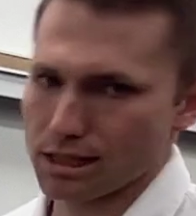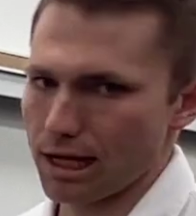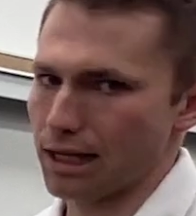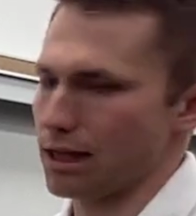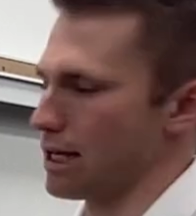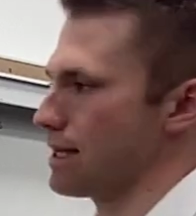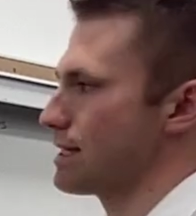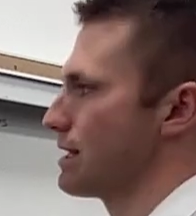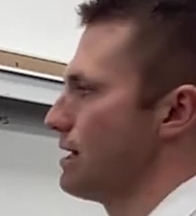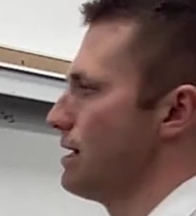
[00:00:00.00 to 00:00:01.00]
like
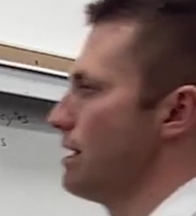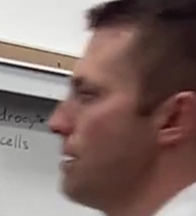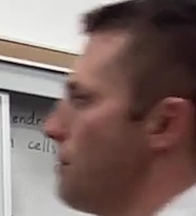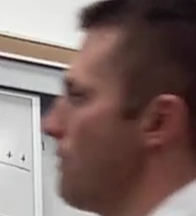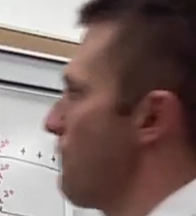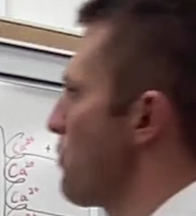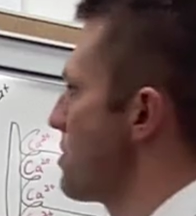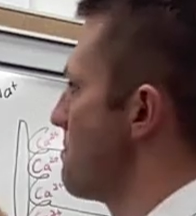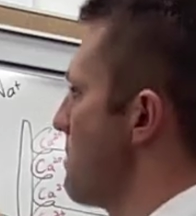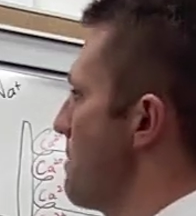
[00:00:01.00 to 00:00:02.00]
this. But for the
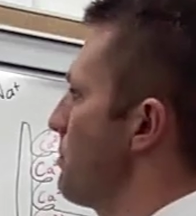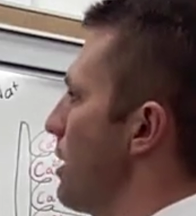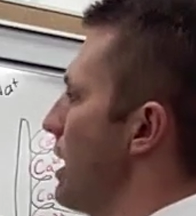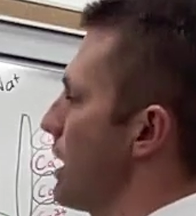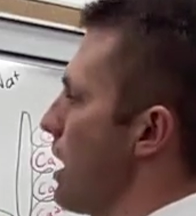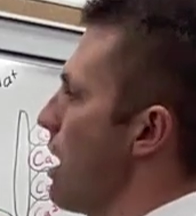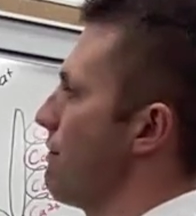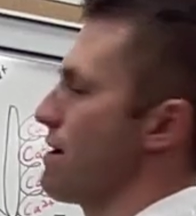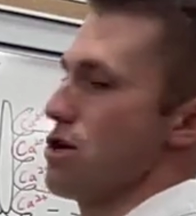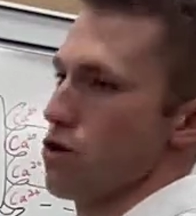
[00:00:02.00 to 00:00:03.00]
membrane of
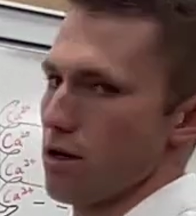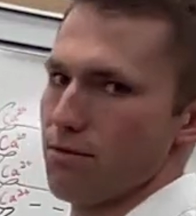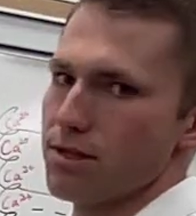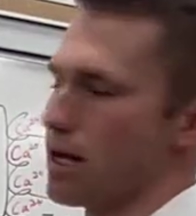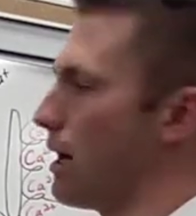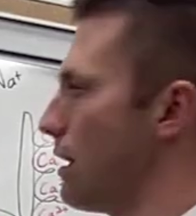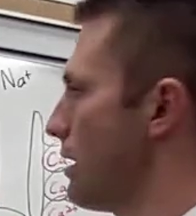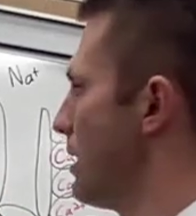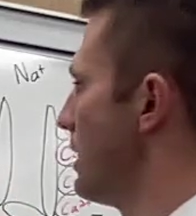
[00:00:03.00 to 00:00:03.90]
a nerve cell,